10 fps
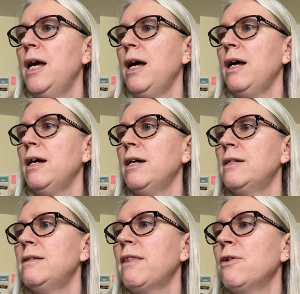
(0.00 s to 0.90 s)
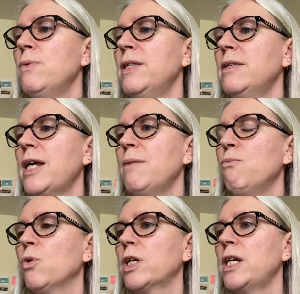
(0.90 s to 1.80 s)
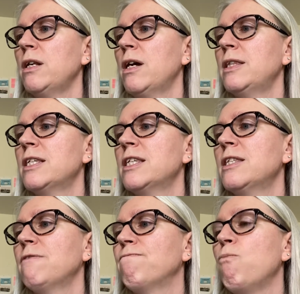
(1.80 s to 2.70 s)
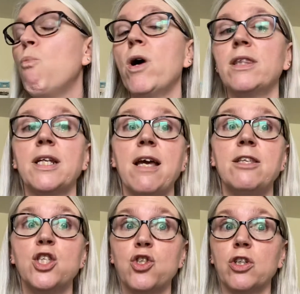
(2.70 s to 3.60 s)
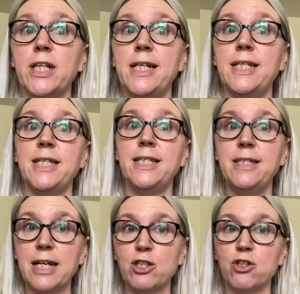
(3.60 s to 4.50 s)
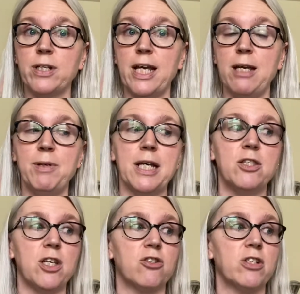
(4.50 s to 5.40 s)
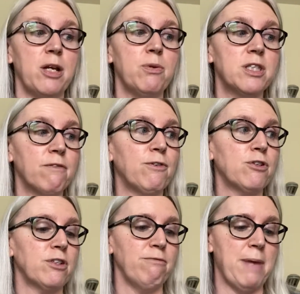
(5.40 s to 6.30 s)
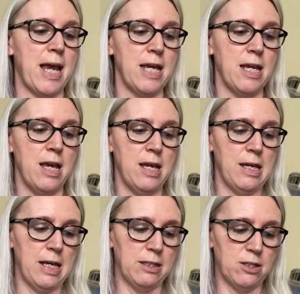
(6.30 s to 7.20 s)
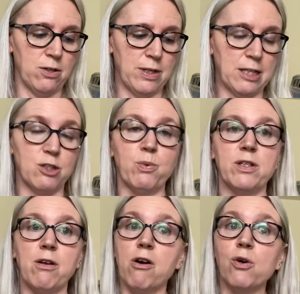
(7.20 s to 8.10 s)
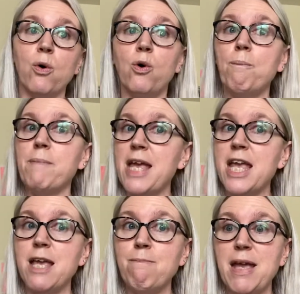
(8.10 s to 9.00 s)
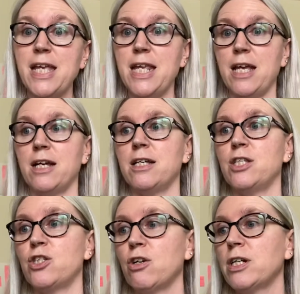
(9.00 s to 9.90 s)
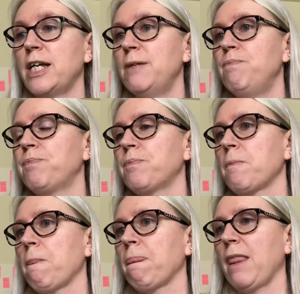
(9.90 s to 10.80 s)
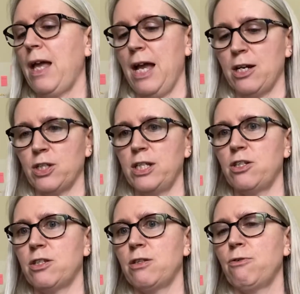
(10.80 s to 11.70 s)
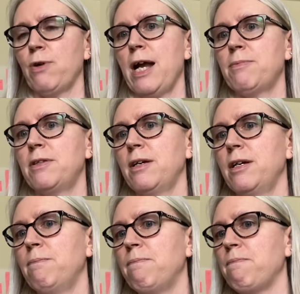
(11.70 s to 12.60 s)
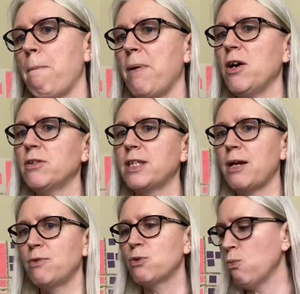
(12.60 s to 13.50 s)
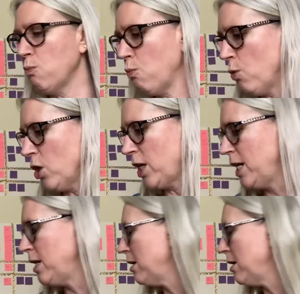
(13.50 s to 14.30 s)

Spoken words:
Another one that I'm working on, this is the one that I started yesterday because yesterday was the 1st of May, and so that's when our whole May Mania started. I actually just grabbed the part that I was working